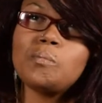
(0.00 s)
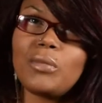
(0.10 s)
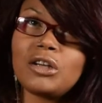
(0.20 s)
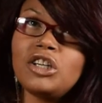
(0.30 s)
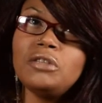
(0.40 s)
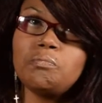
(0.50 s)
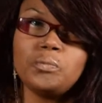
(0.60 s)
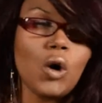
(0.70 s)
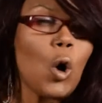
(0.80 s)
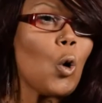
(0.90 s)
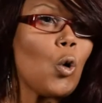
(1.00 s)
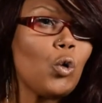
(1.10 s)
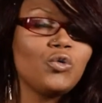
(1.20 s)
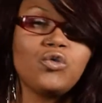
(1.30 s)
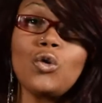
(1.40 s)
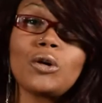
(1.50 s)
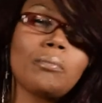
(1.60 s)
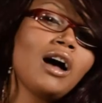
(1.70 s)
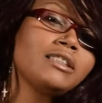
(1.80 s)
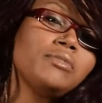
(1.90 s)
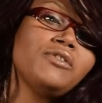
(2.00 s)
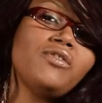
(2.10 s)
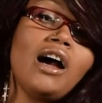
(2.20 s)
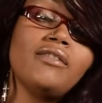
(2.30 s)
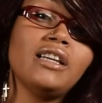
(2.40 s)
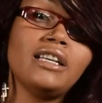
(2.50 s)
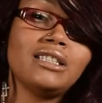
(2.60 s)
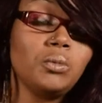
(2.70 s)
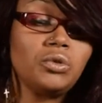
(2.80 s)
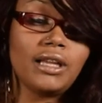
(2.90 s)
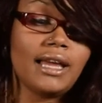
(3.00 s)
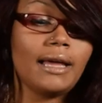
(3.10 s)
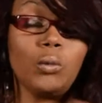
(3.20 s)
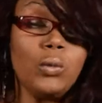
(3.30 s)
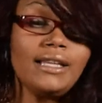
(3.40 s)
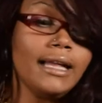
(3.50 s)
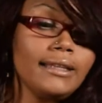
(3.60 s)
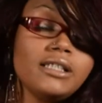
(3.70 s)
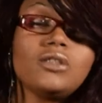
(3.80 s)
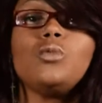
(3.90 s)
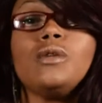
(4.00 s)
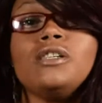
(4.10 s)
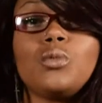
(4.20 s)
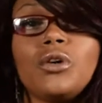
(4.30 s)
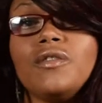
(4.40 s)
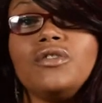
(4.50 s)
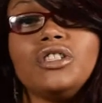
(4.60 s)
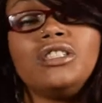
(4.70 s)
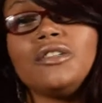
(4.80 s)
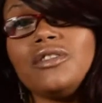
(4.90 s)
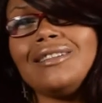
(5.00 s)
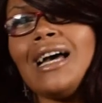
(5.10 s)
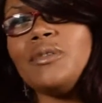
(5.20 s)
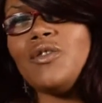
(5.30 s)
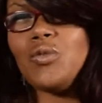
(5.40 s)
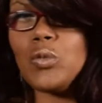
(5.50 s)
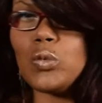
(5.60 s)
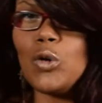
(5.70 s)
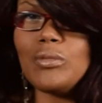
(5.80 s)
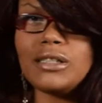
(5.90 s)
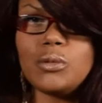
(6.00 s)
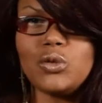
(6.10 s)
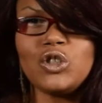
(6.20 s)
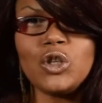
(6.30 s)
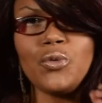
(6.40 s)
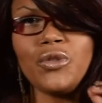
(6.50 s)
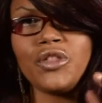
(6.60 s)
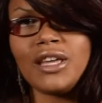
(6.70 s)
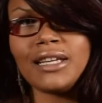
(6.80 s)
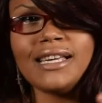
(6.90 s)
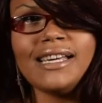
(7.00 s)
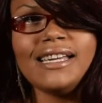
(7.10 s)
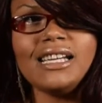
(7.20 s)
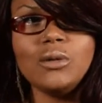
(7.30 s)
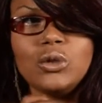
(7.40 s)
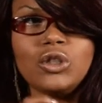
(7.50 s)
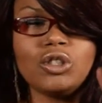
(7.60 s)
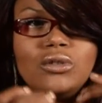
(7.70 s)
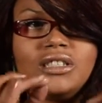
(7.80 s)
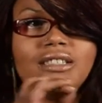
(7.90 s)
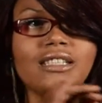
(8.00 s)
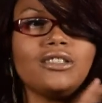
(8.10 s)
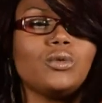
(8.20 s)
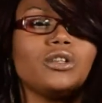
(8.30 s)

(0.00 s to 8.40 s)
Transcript: a good old 4, possibly 5 days. It was at least a week's worth of just different types of aroma. It was so thick, and it was so distinct to where